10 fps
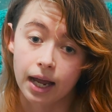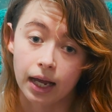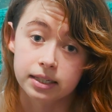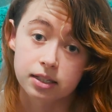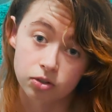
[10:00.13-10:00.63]
I
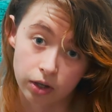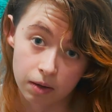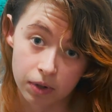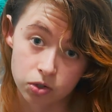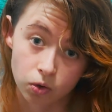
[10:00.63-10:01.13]
dislocate
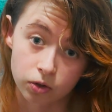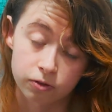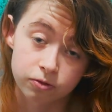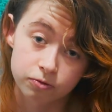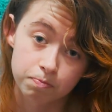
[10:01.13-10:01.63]
my shoulder
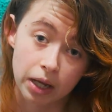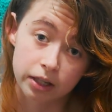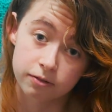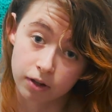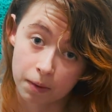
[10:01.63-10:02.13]
belly
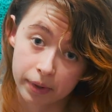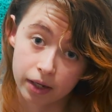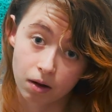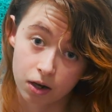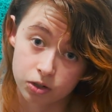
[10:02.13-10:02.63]

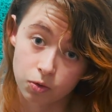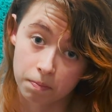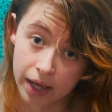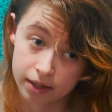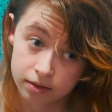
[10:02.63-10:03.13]
flopping onto a
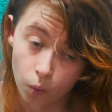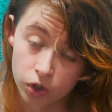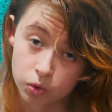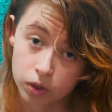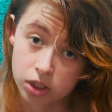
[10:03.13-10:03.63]
bed,
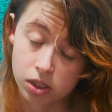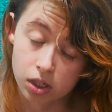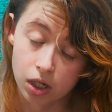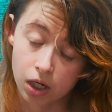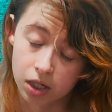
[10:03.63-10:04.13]
which was
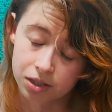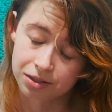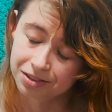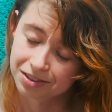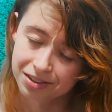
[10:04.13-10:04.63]

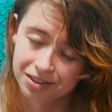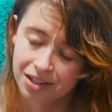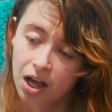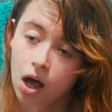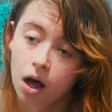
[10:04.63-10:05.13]

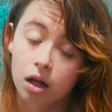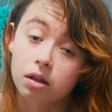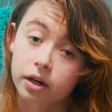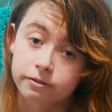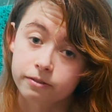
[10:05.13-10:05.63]
a
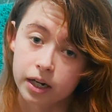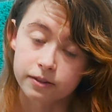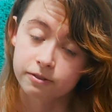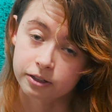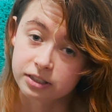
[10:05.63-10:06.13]
lot of fun and
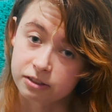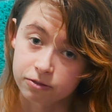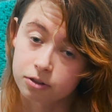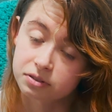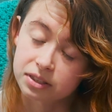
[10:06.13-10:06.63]
very
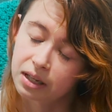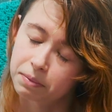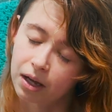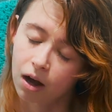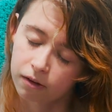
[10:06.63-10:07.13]
difficult to get
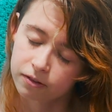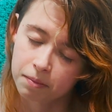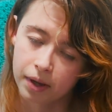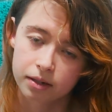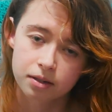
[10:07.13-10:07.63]
me off the
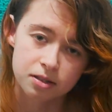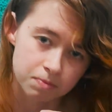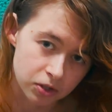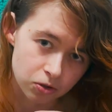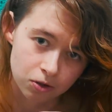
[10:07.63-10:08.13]
bed because my
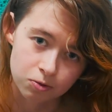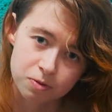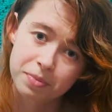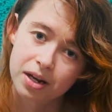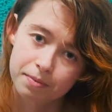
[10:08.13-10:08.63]
shoulder was
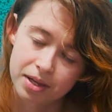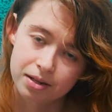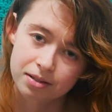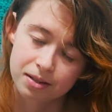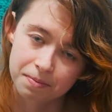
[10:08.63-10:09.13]
pinning me
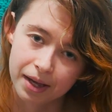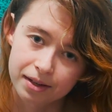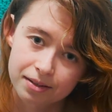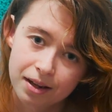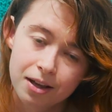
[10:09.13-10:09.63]
into the
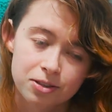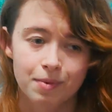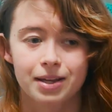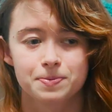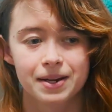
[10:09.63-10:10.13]
bed. So my
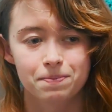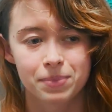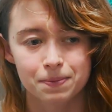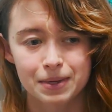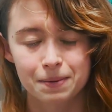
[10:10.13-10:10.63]
husband had to
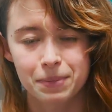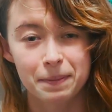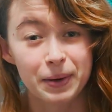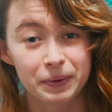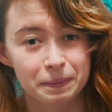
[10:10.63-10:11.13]
pick me up by
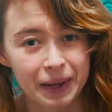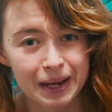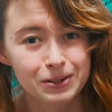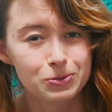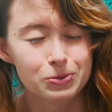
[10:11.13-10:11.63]
my rib
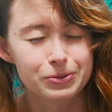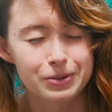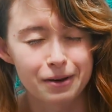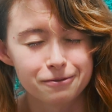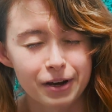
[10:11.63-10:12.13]
cage, which was
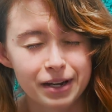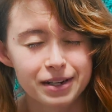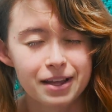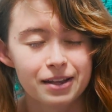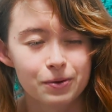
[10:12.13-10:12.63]
not fun.
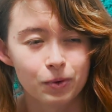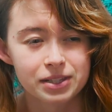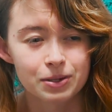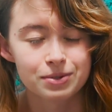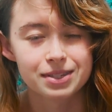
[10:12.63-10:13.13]
And then once
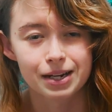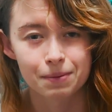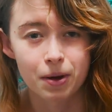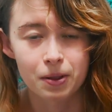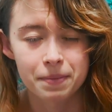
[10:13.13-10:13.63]
I was sitting up
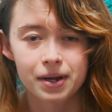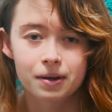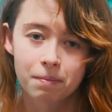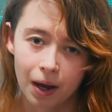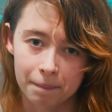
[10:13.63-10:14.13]
on the bed, it
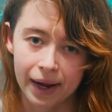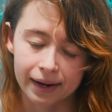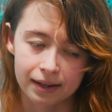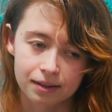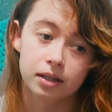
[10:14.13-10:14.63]
popped back
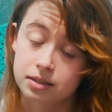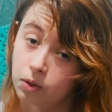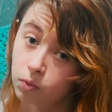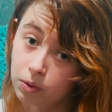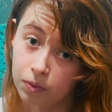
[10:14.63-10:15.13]
in because like
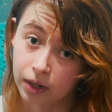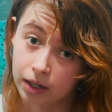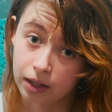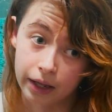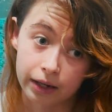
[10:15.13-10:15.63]
we were ready to
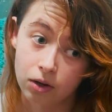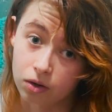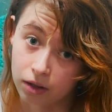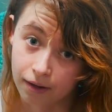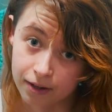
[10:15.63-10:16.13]
like go to
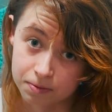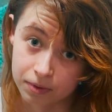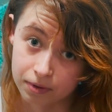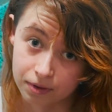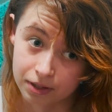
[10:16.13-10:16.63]
the
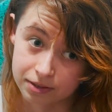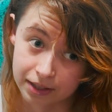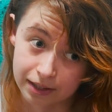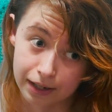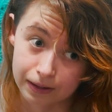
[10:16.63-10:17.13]
hospital because
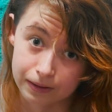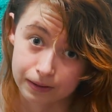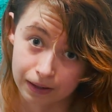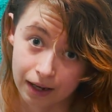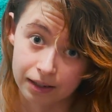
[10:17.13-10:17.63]
like I could
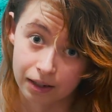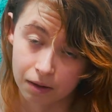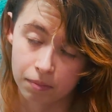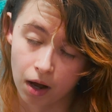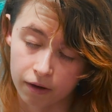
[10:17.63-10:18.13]
not get
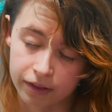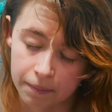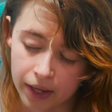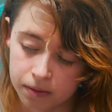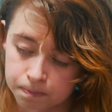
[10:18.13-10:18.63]
up off that bed.